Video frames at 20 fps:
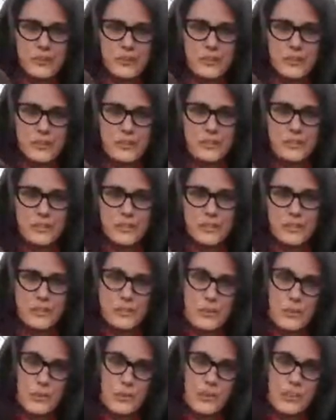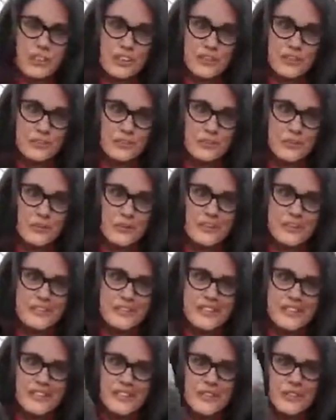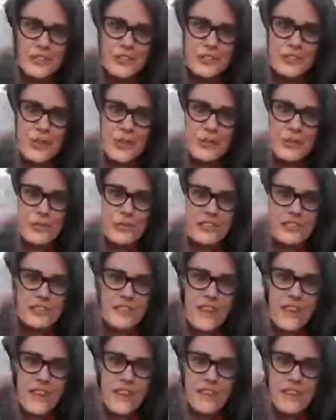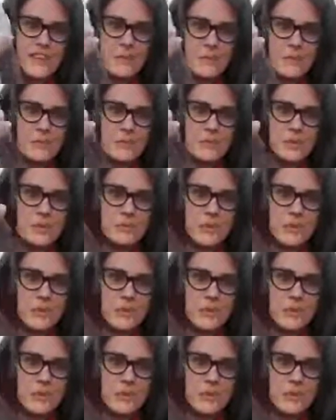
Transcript: organ that is so critical to us. So this egg, remember,